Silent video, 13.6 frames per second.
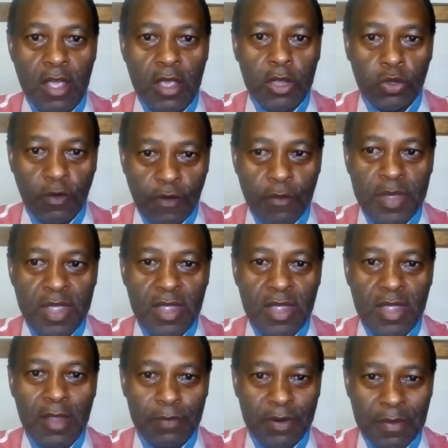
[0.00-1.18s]
So for me,
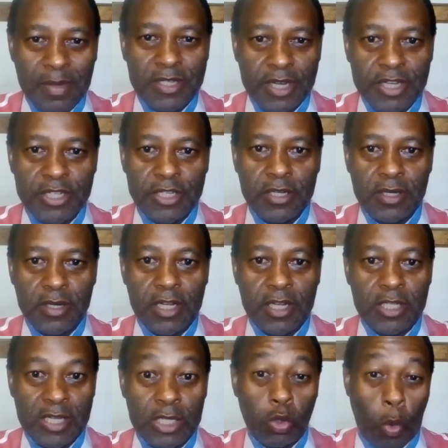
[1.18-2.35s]
implementation
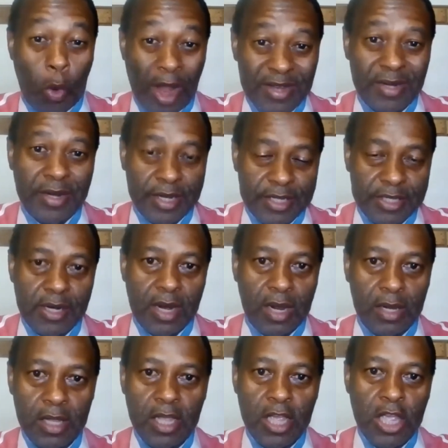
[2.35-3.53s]
is quite
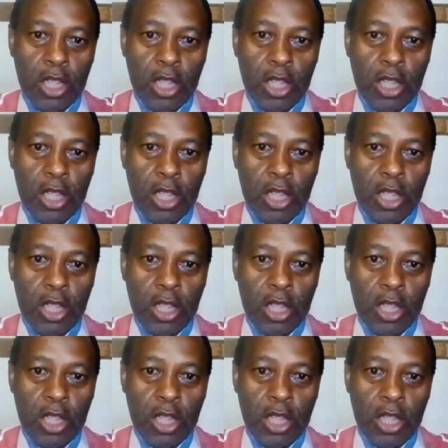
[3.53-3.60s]
critical.